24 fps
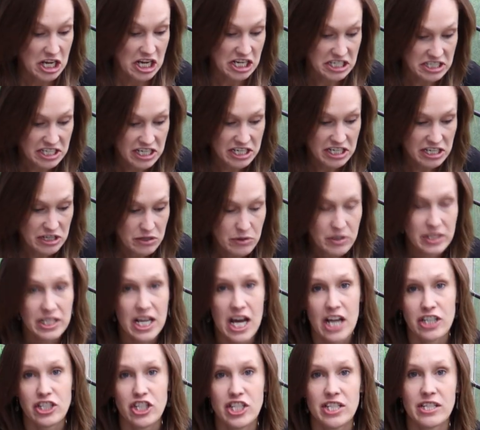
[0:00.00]
Instead of doing
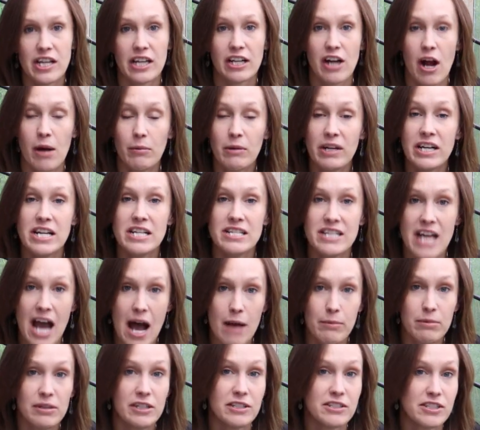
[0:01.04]
that, she's like, I'm going to
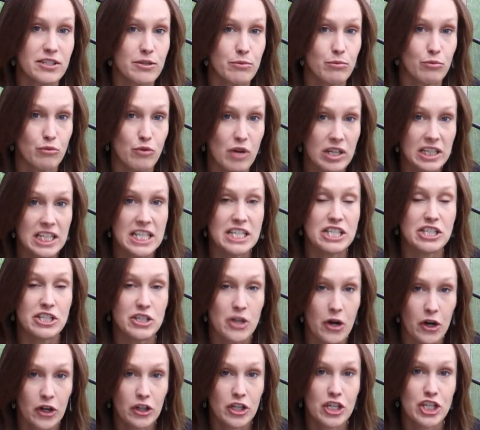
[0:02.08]
dabble in some really
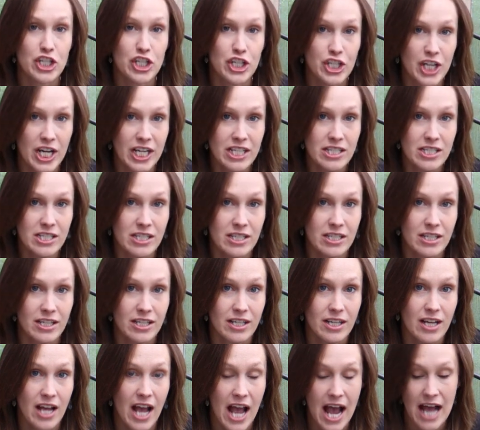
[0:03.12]
dark shit
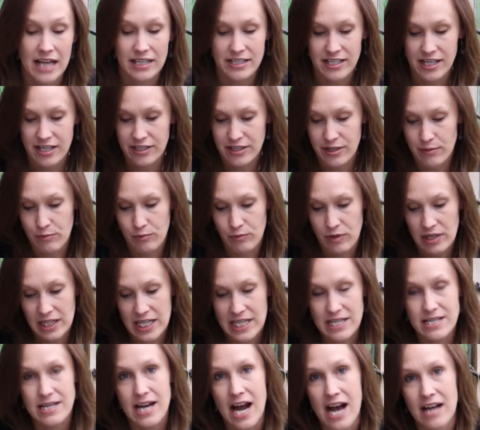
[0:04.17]
and send some
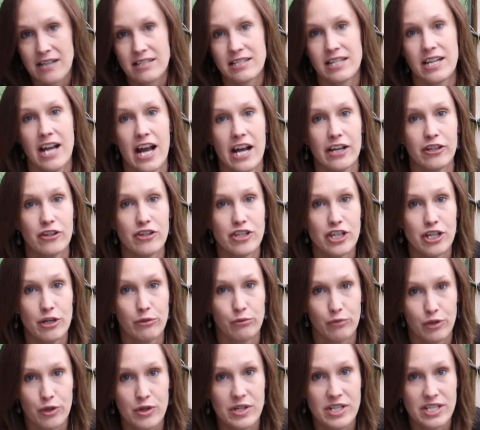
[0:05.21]
really nasty energy to
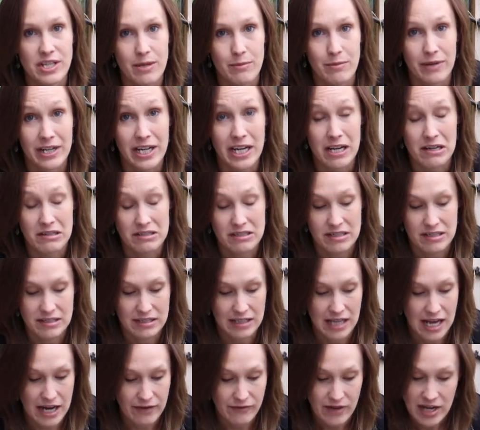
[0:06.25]
ruin somebody
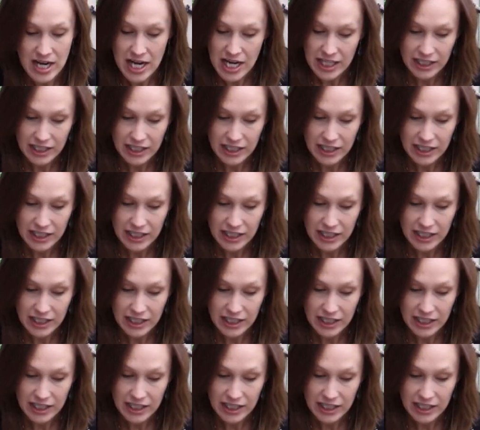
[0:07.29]
else's life.